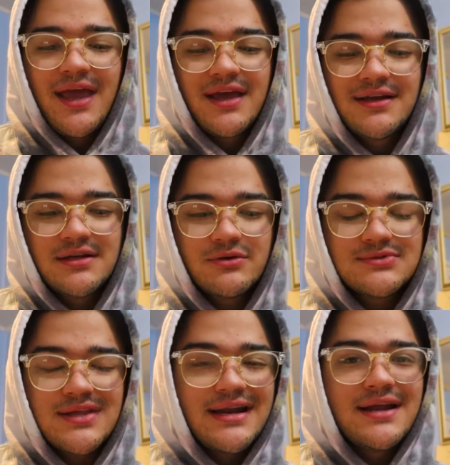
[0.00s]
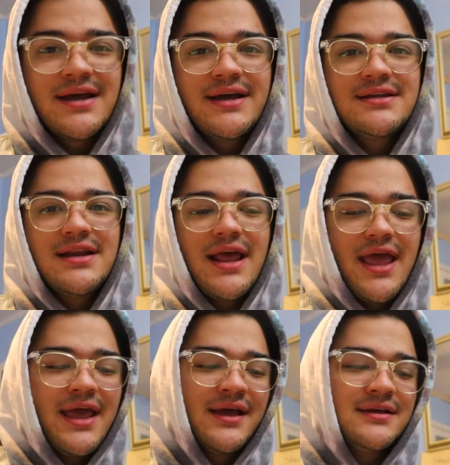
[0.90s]
and it was late at night
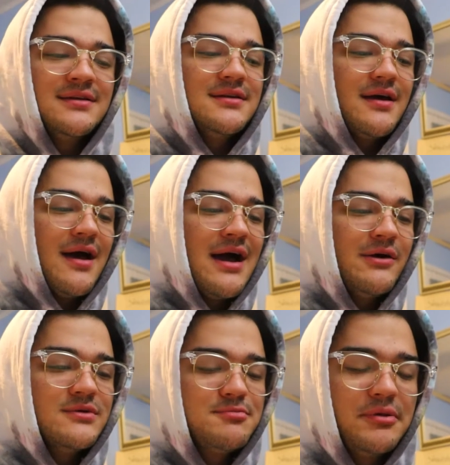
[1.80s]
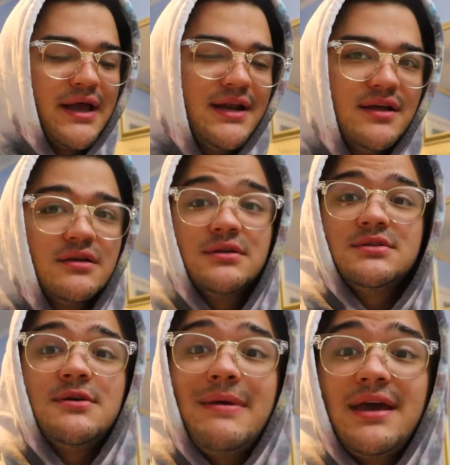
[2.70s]
and I was planning
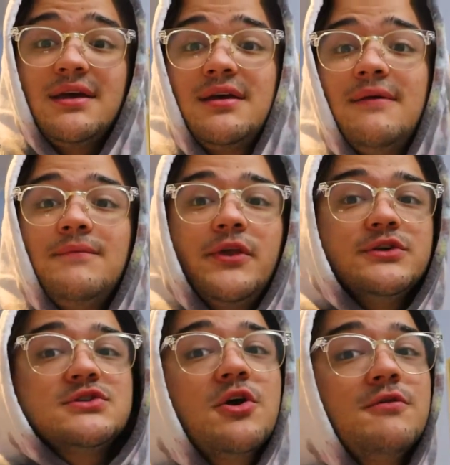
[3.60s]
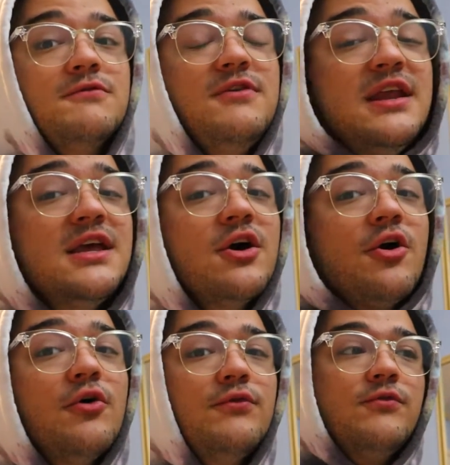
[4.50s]
to make a certain
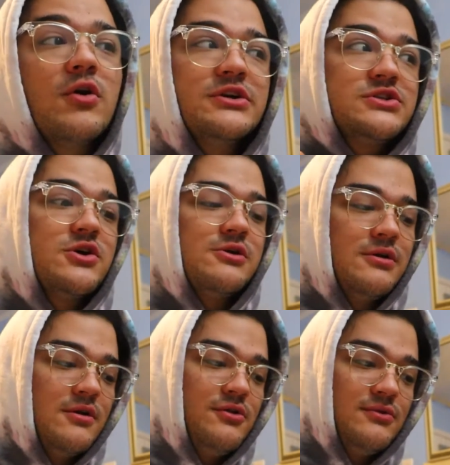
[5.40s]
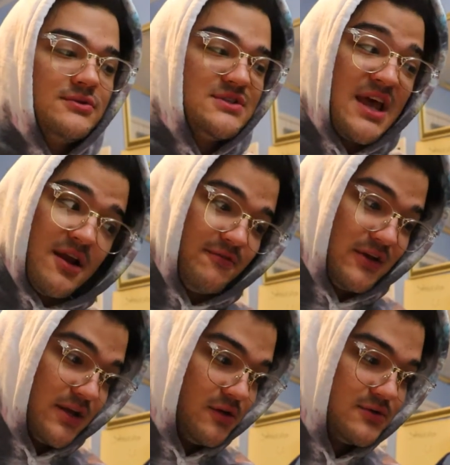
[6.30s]
video for a certain set of
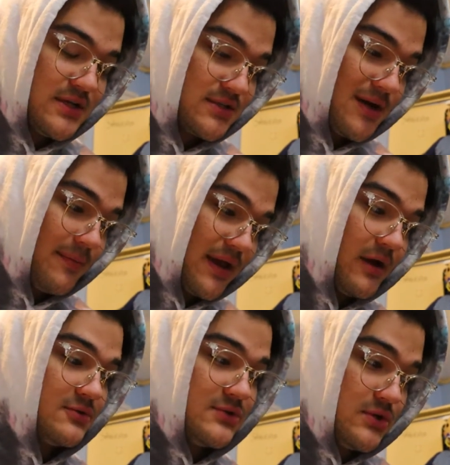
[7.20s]
videos that's coming out